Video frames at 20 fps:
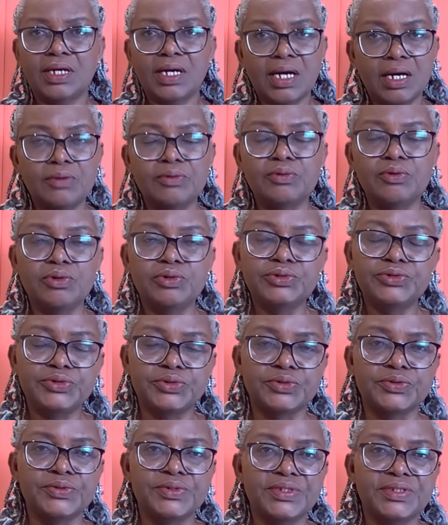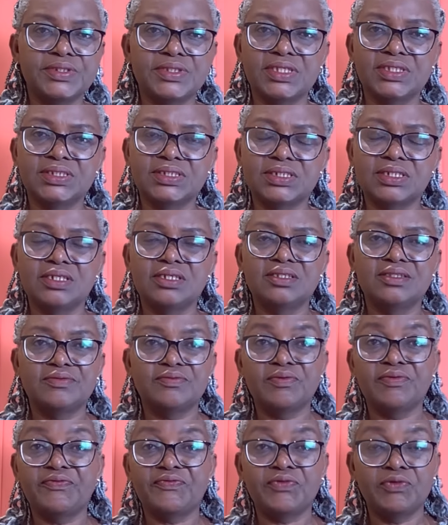I'll go through it and share it with